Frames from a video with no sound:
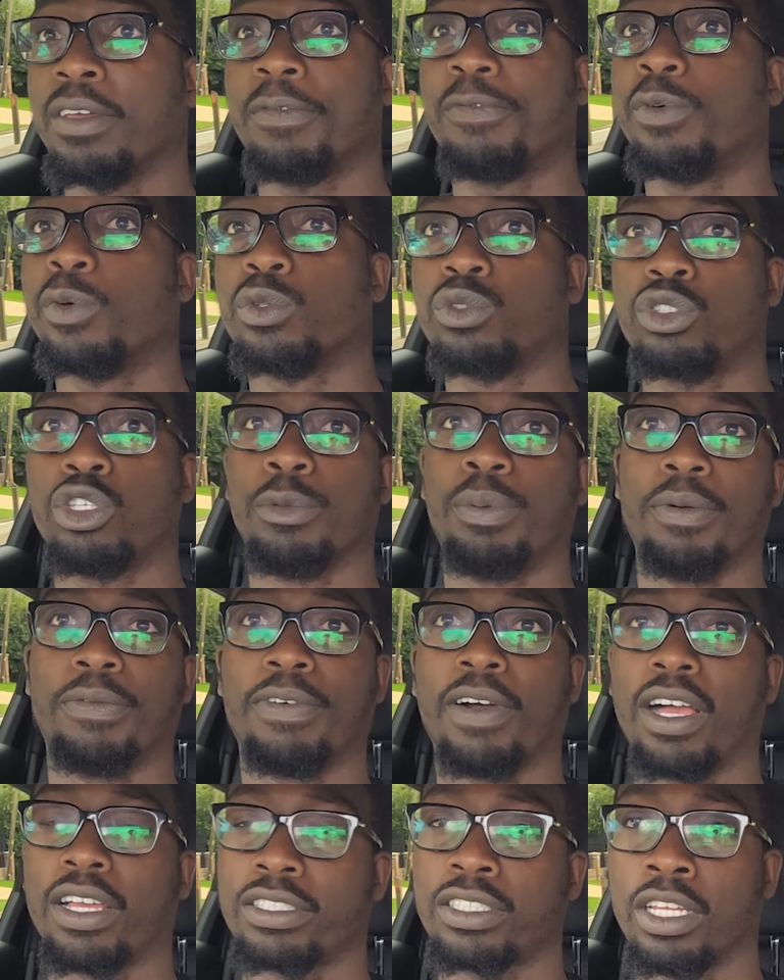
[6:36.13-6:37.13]
it feels super
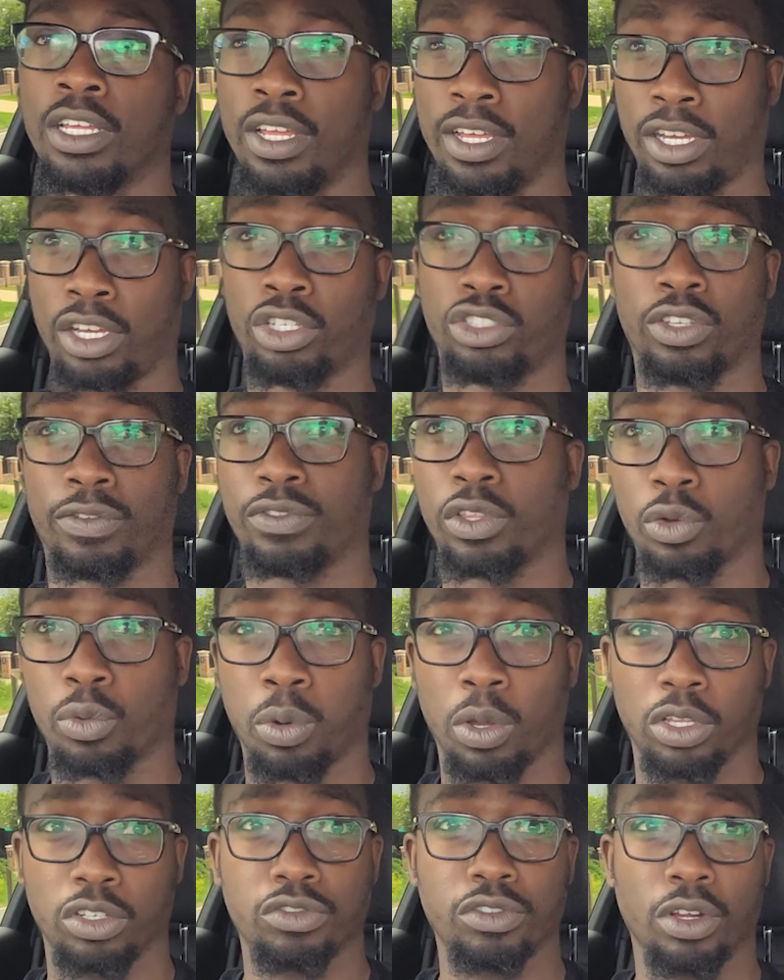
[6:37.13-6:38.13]
fast because of the
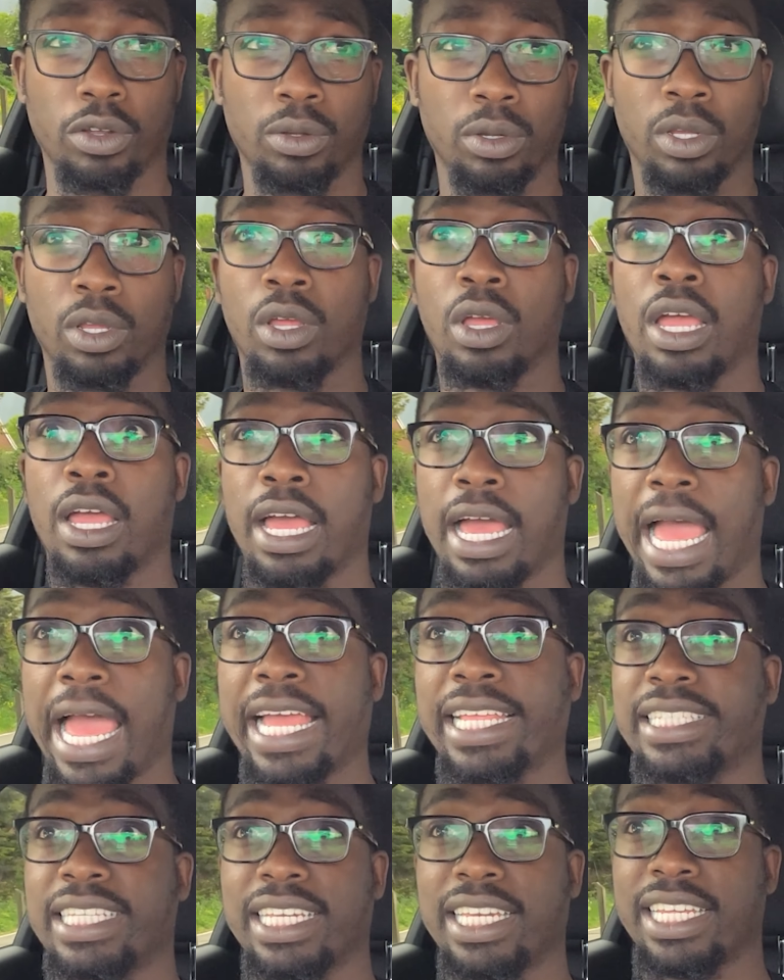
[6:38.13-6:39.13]
Quattro.
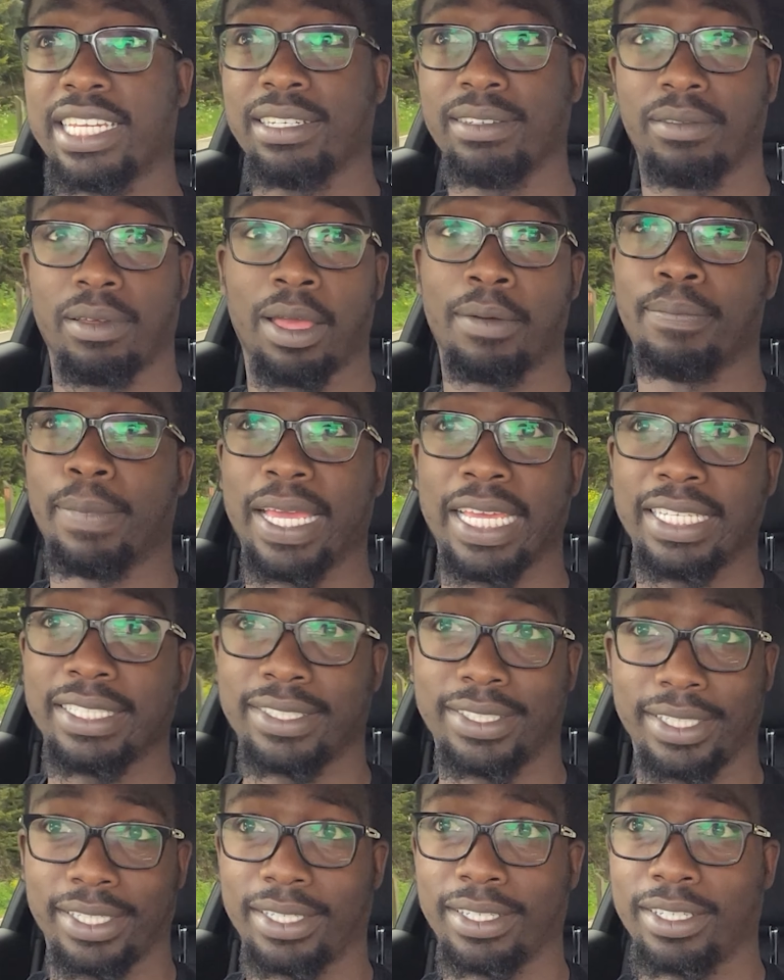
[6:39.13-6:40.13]
Handling,
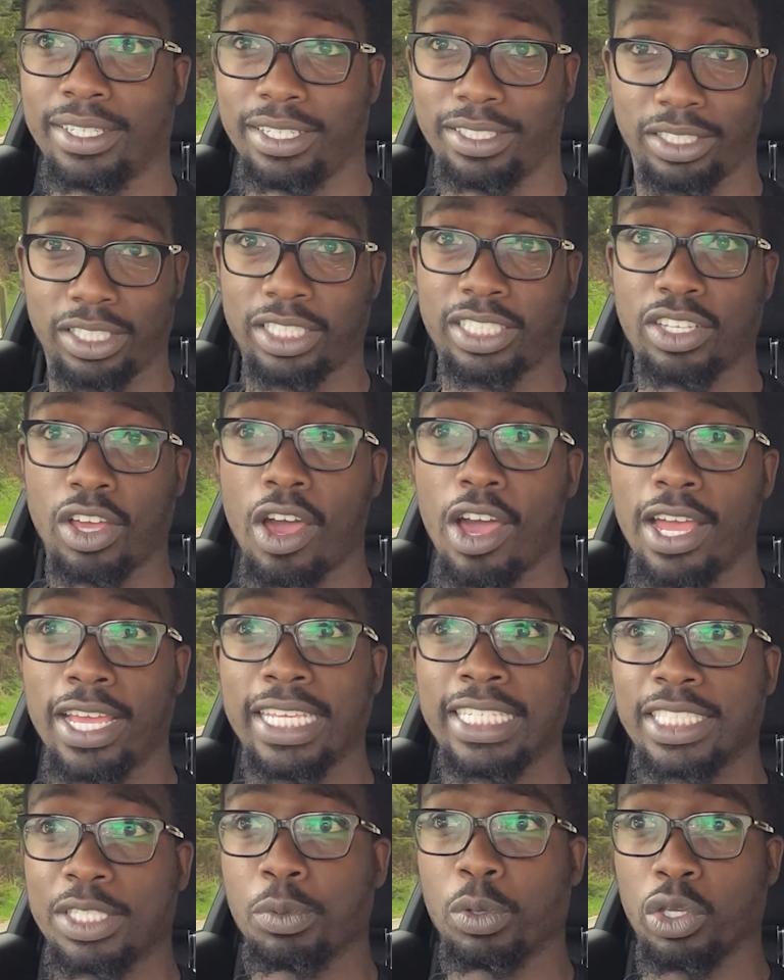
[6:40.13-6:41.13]
amazing. This car
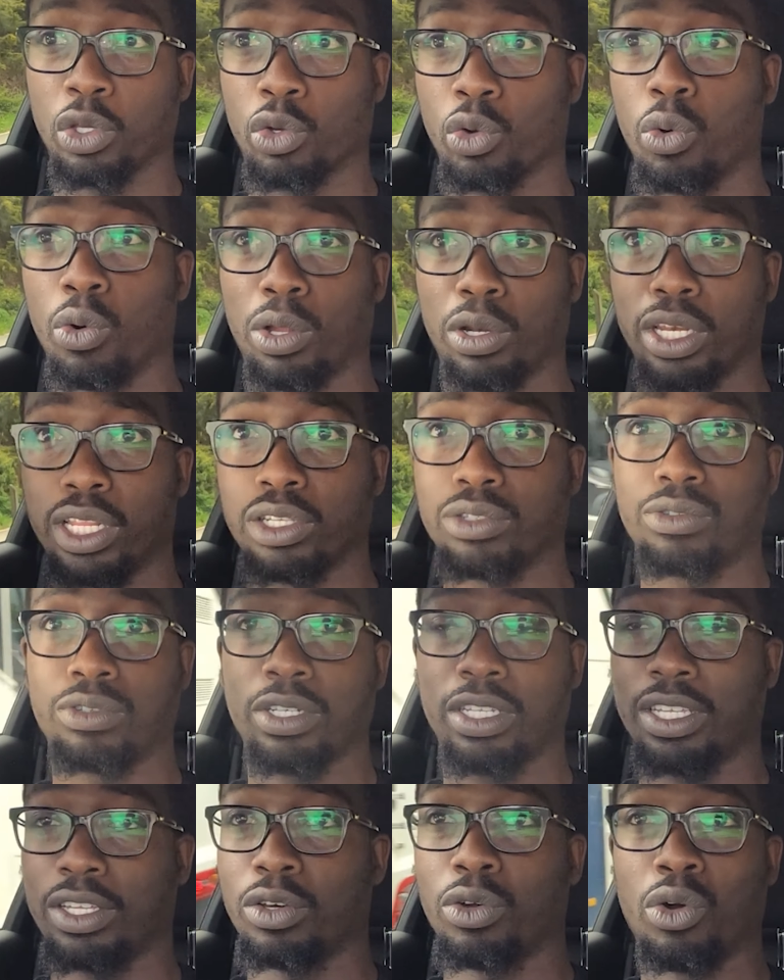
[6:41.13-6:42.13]
is what you call
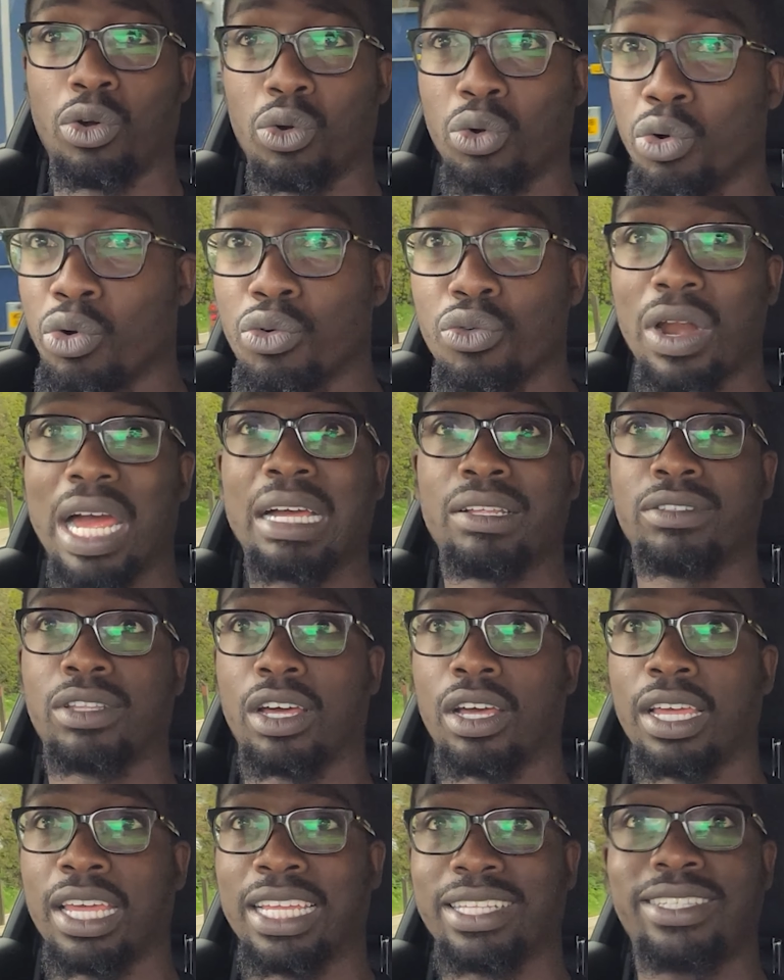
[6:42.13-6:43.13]
literally
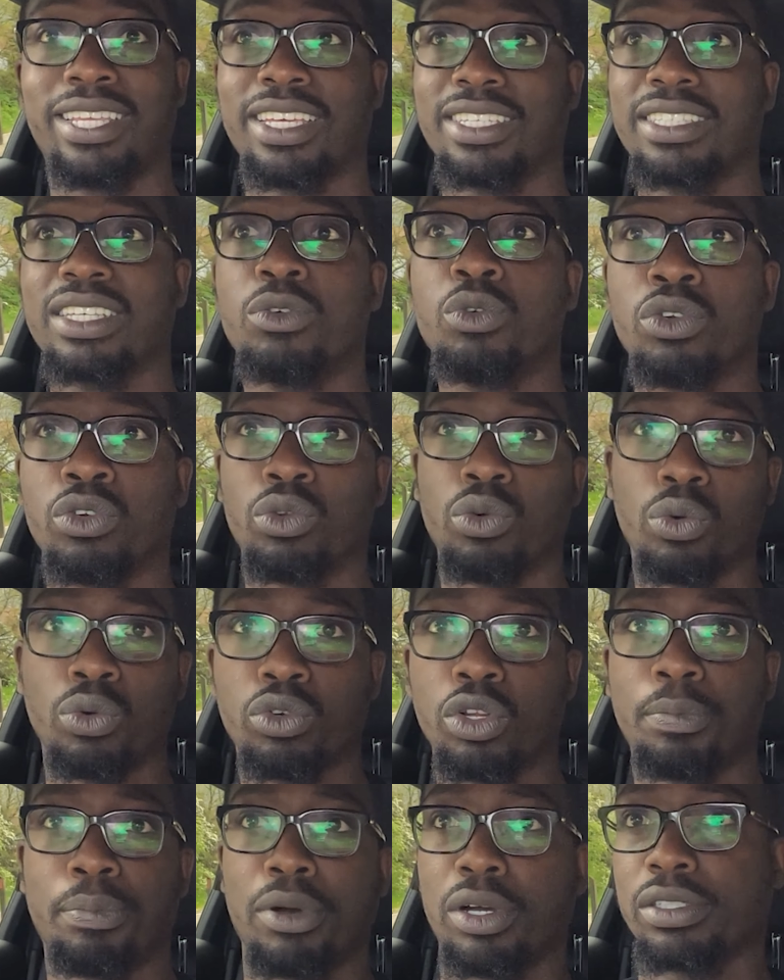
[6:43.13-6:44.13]
all-rounder. It ticks all
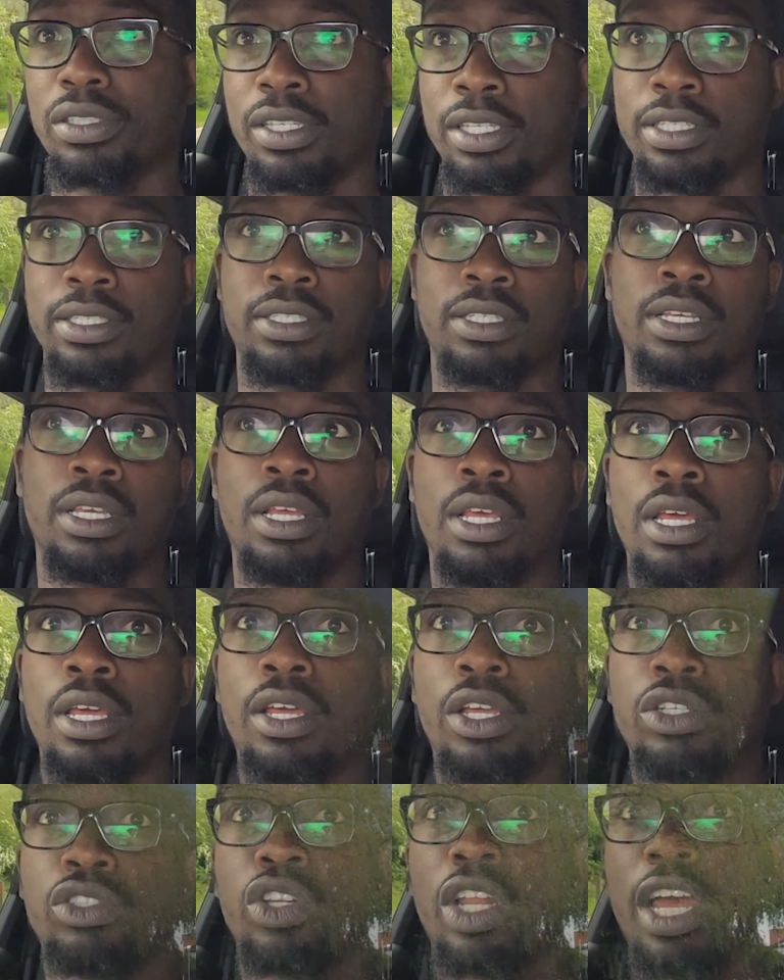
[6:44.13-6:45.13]
the boxes. Do you